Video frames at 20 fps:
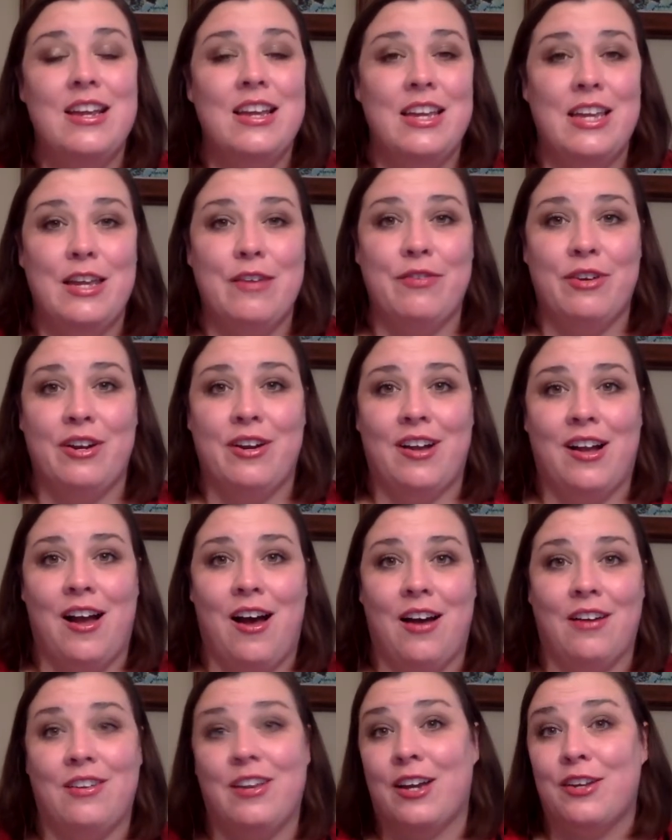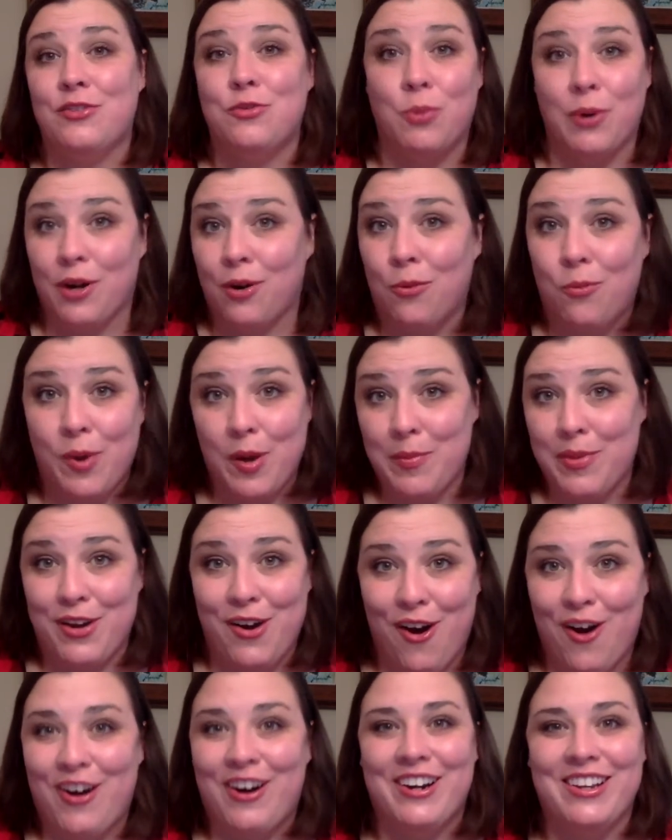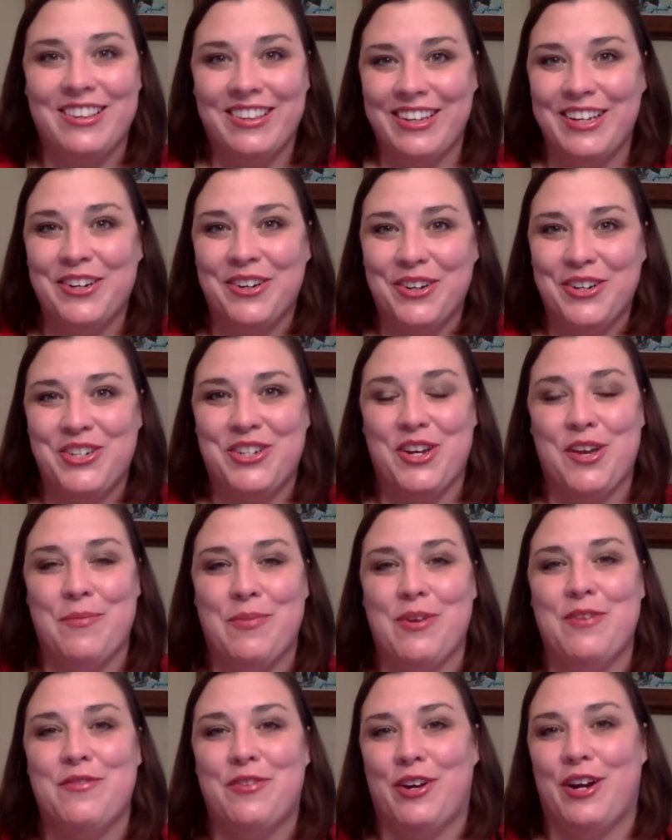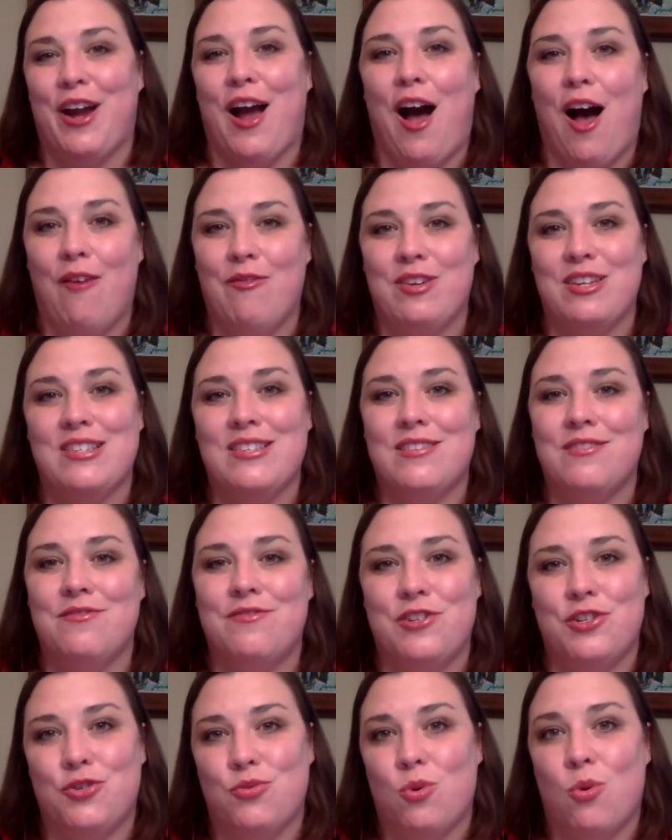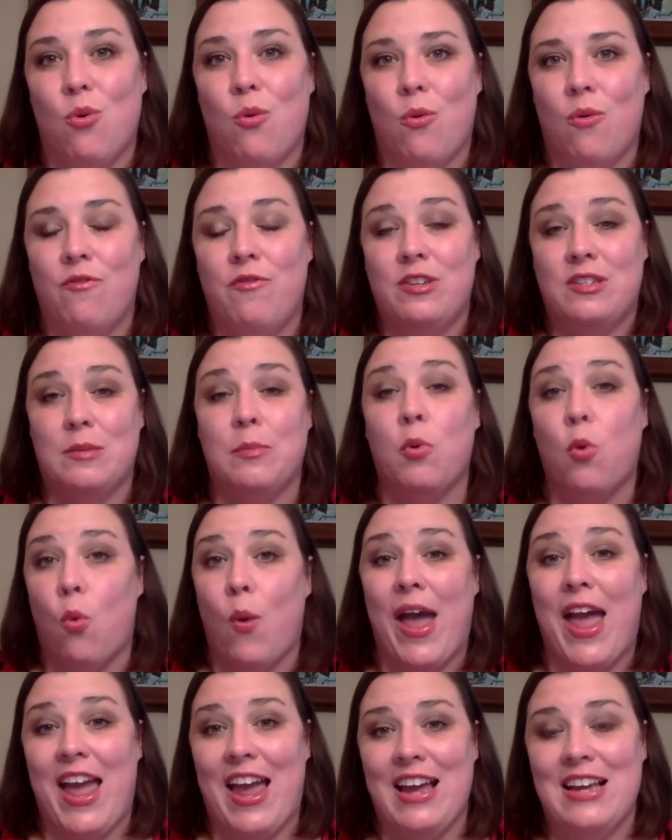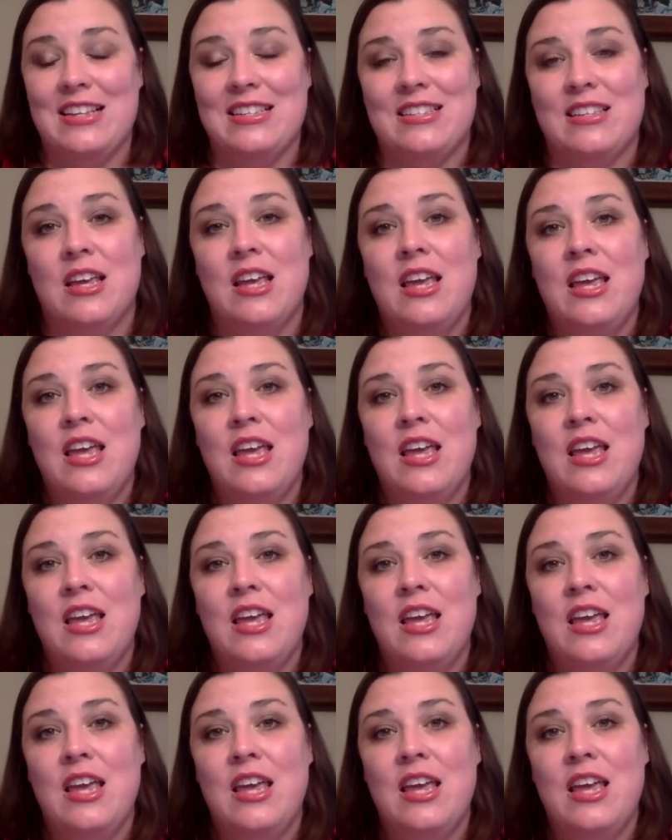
even in a context where women are in leadership in very obvious and visible ways.